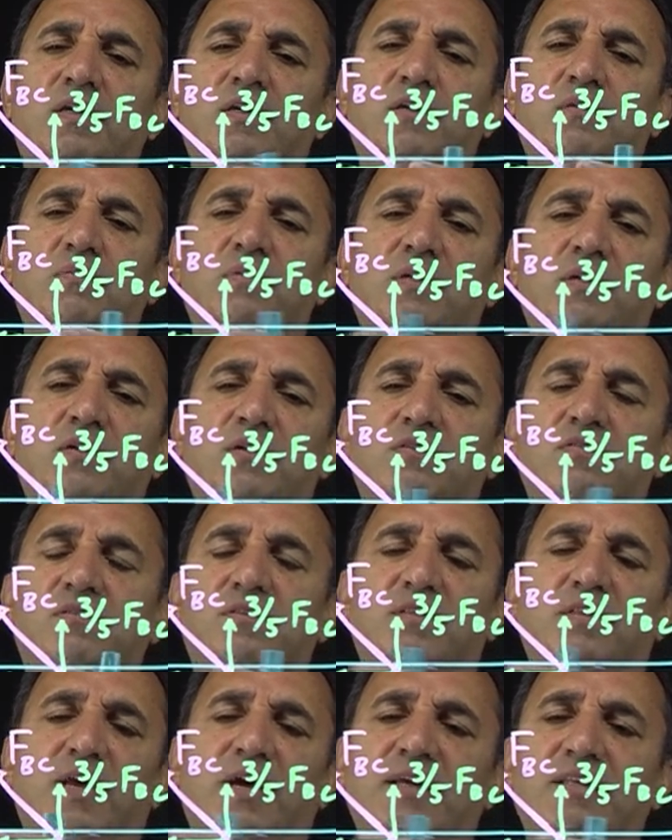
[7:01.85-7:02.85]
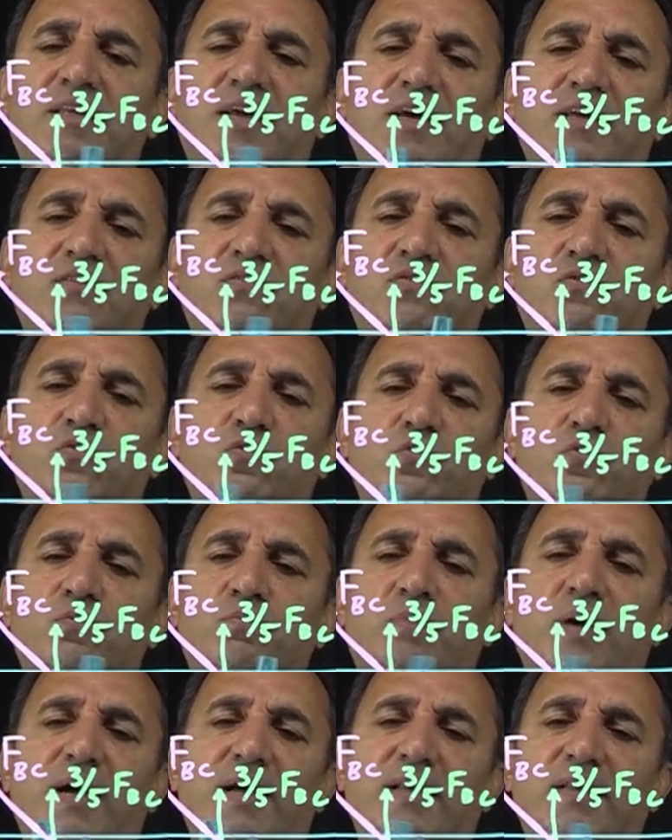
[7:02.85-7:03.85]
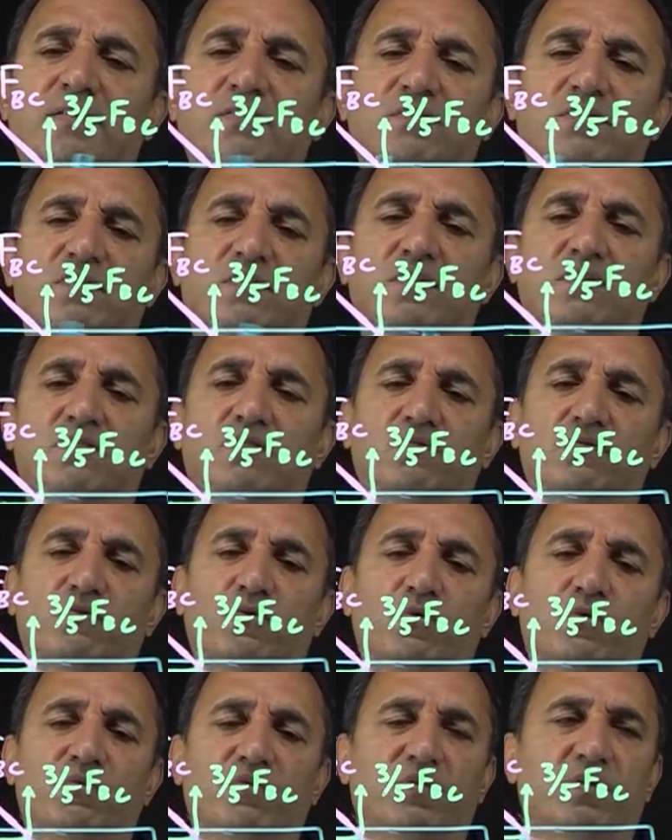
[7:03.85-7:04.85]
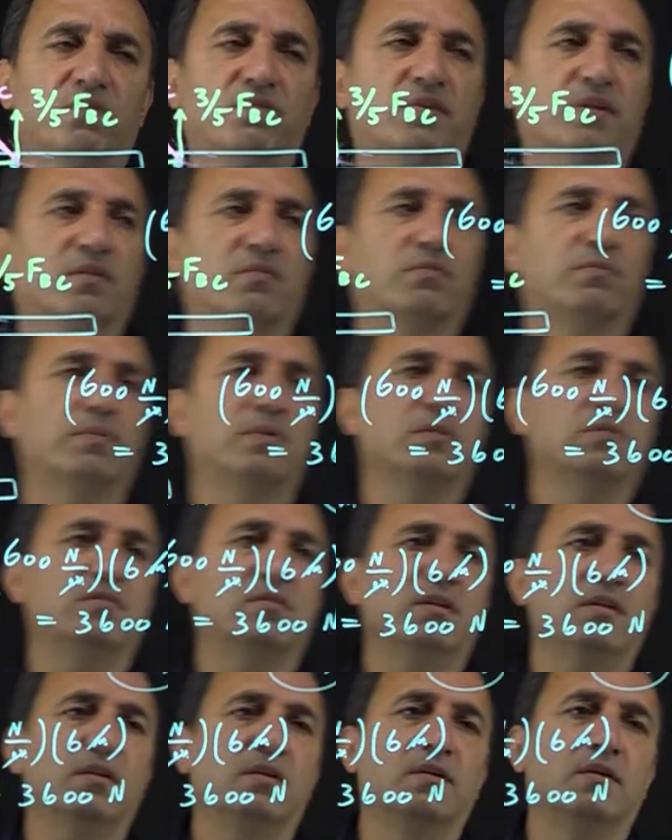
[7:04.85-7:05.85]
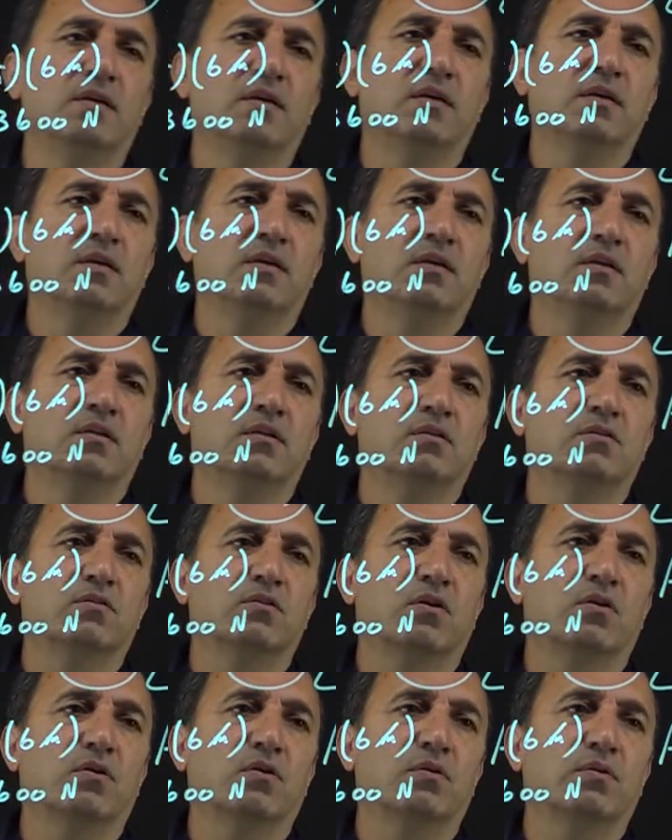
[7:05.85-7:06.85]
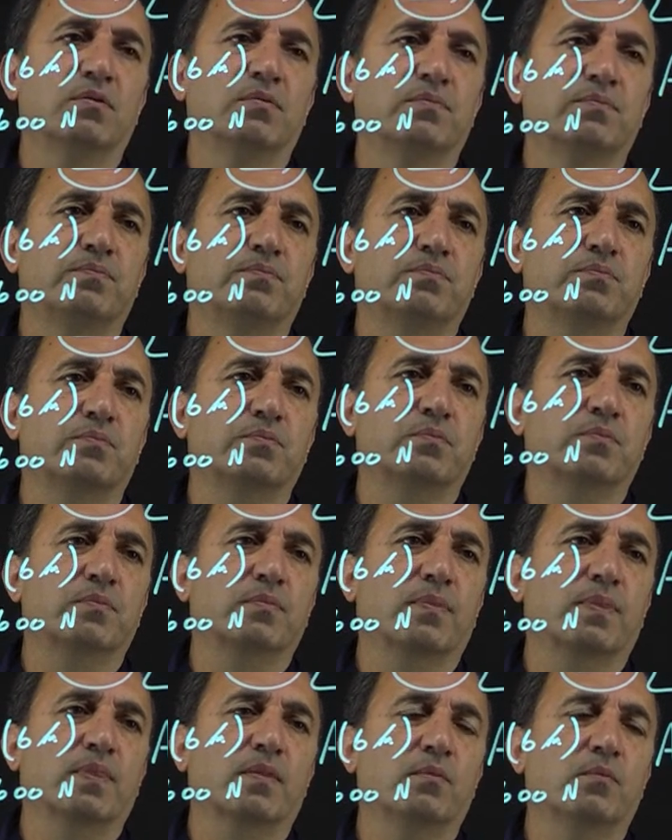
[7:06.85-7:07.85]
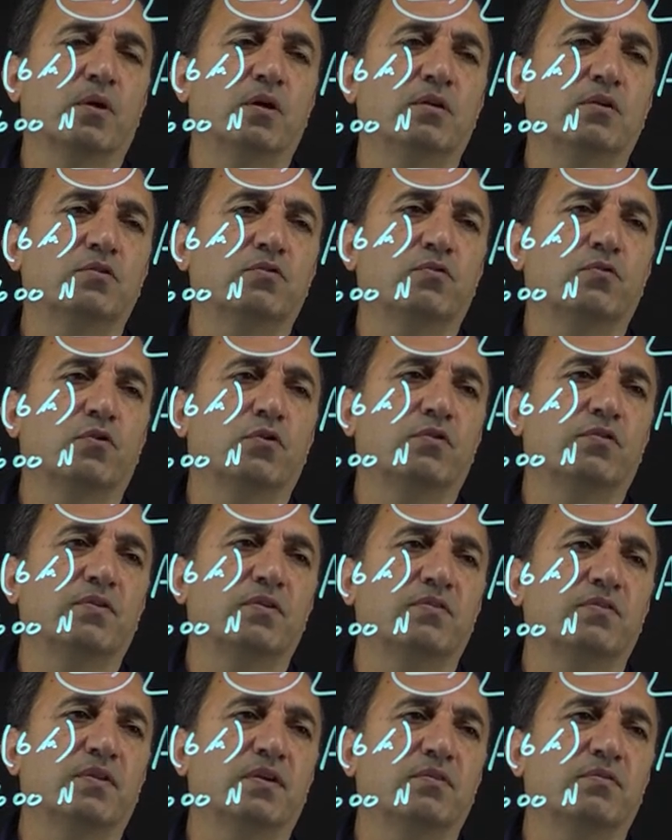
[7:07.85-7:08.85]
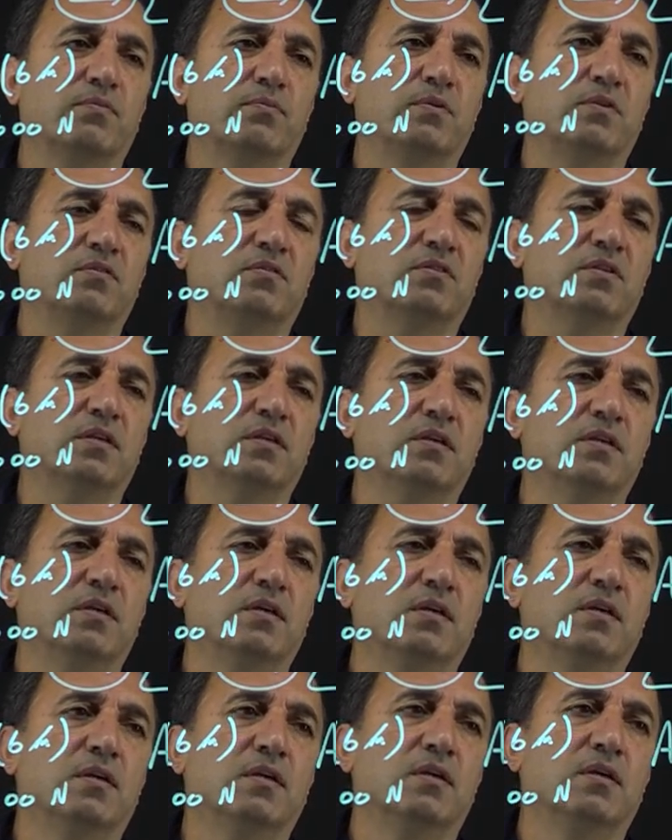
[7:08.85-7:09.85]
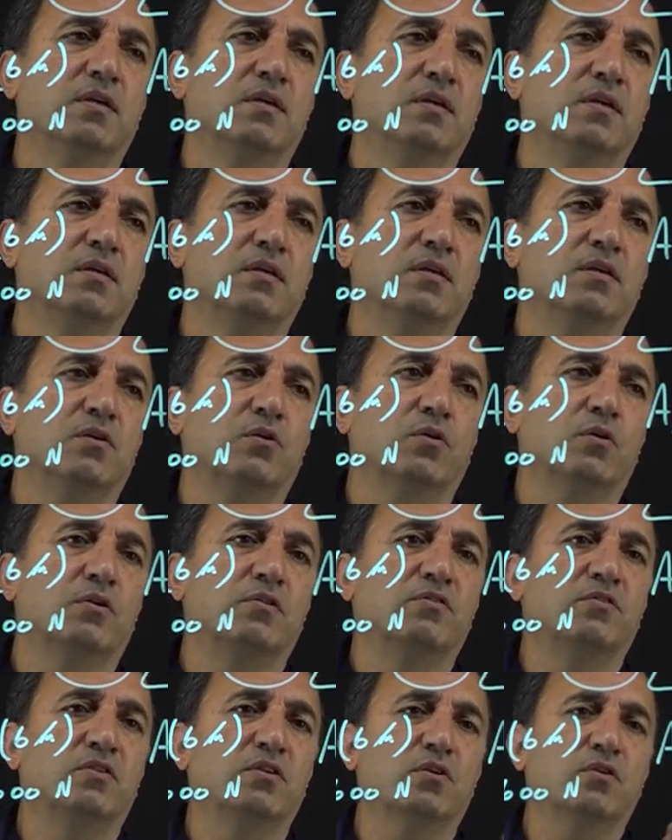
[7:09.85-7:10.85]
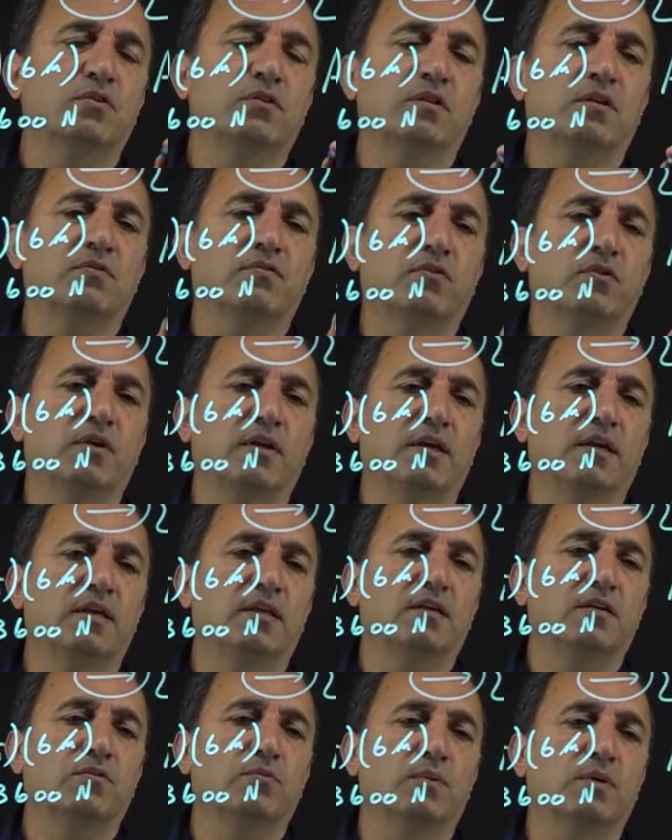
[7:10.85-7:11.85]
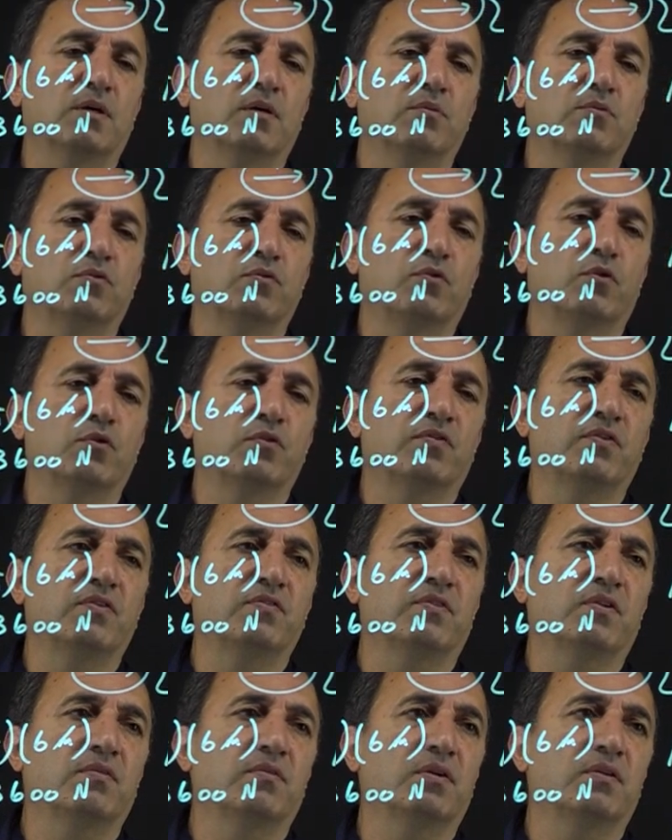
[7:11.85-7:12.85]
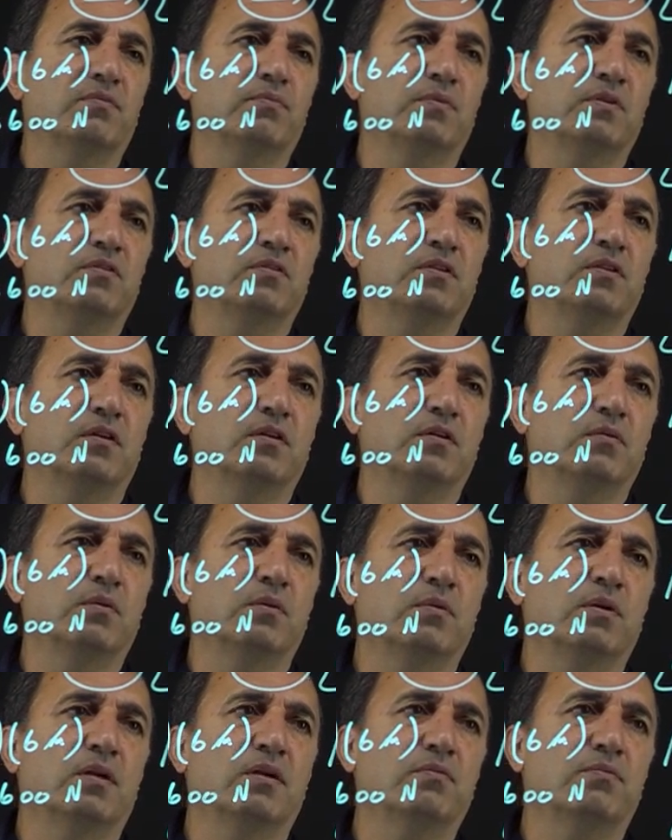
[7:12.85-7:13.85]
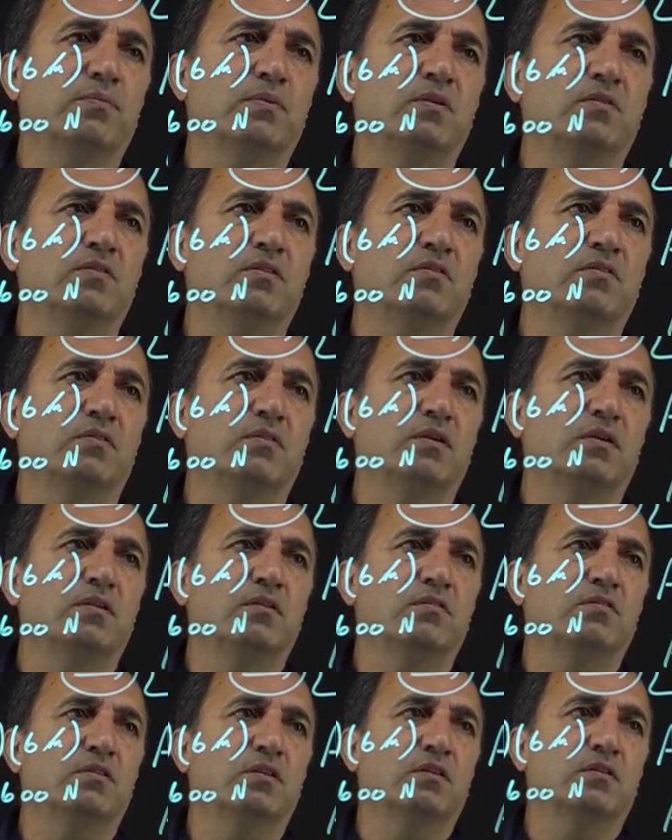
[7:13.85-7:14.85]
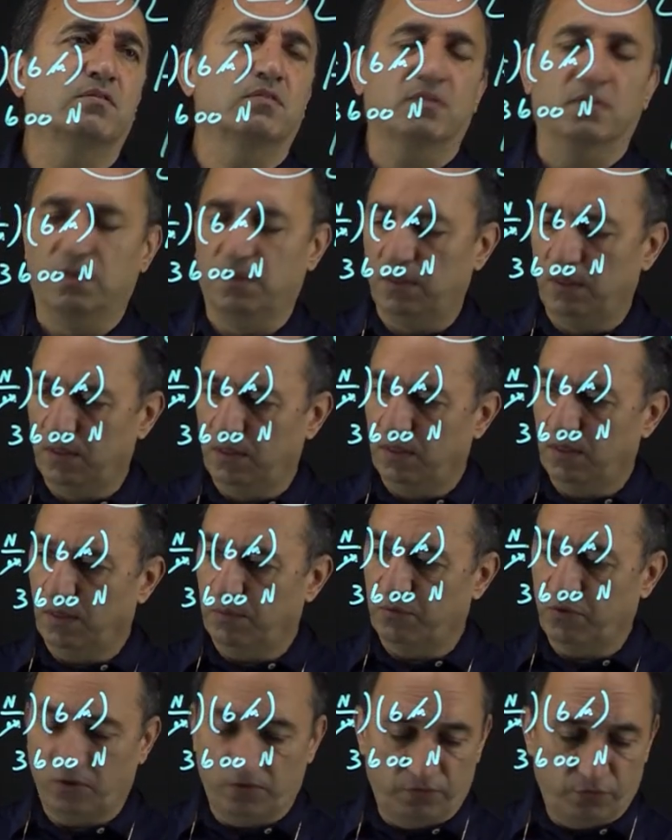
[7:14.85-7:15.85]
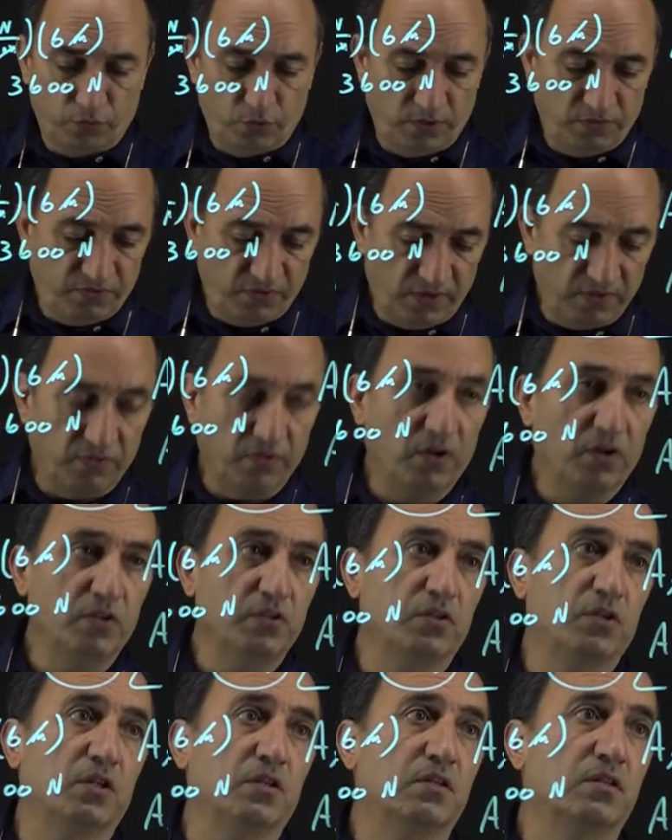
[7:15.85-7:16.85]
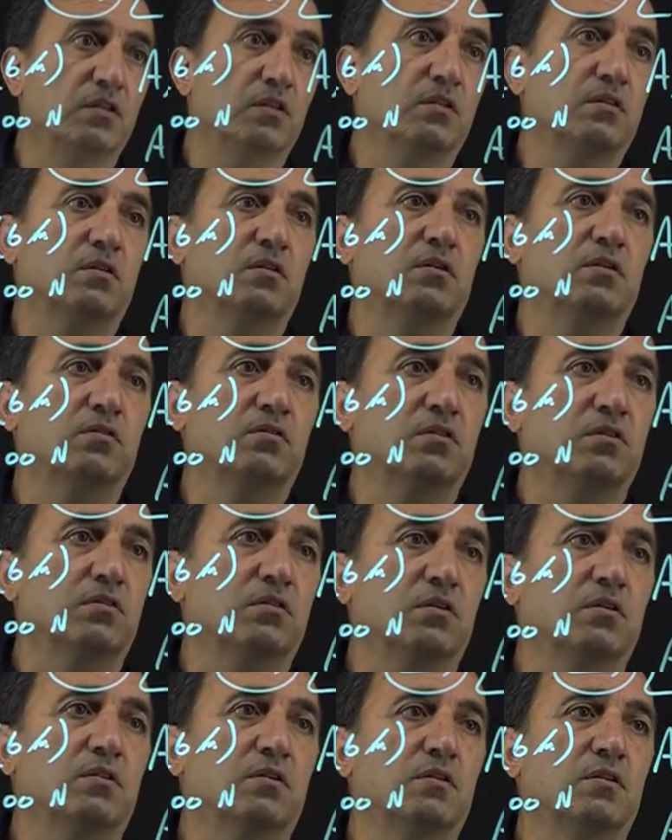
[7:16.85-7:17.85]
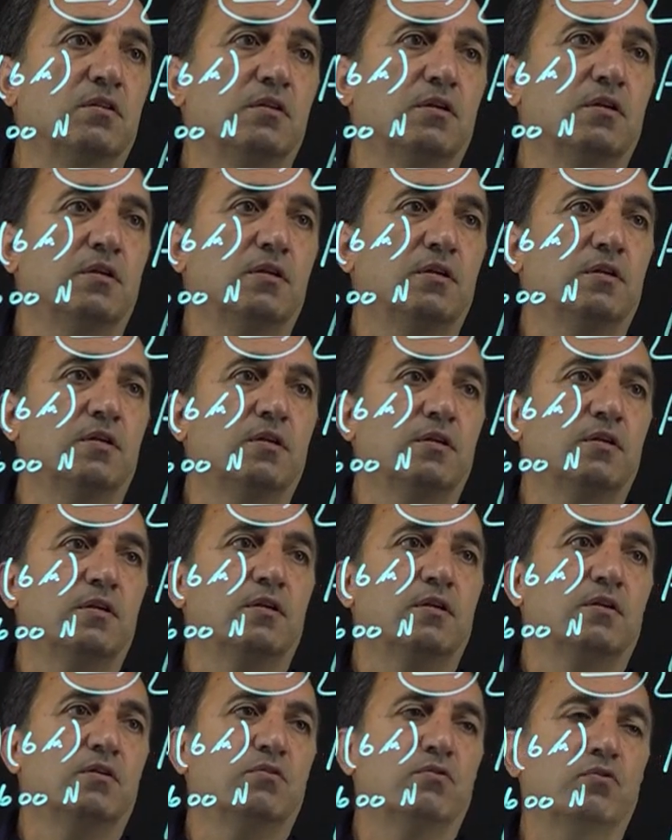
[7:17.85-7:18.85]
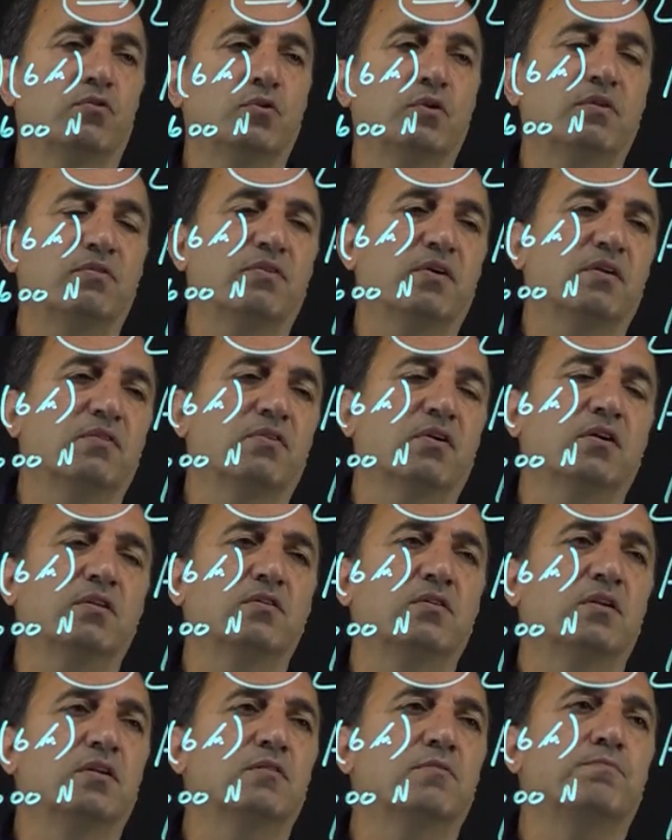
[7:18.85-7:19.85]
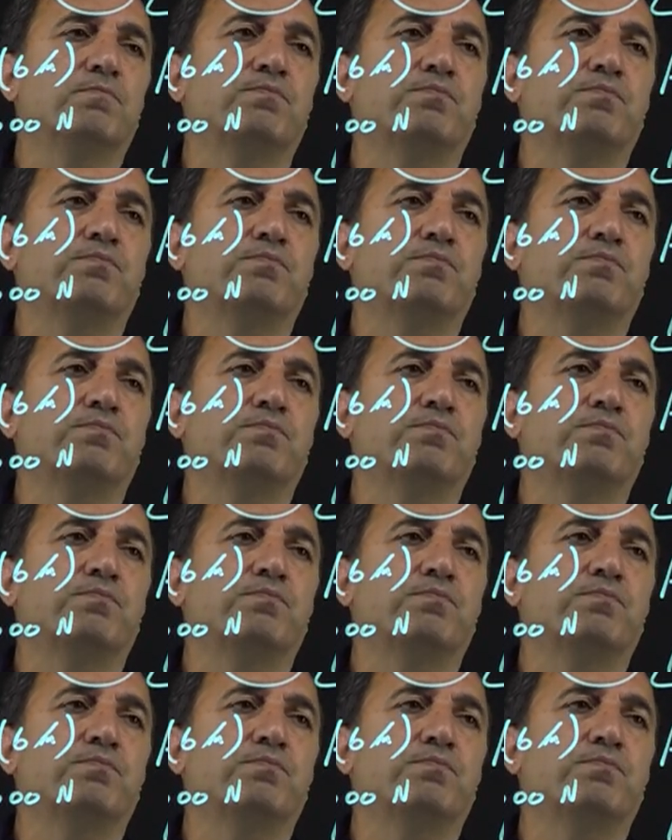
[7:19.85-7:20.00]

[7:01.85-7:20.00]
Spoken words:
because that has to balance this 4/5 FBC. So minus 4/5 FBC equals 0. Therefore, AX becomes 4/5 of FBC. Now remember, FBC is 4,500, not 3,600. 4,500.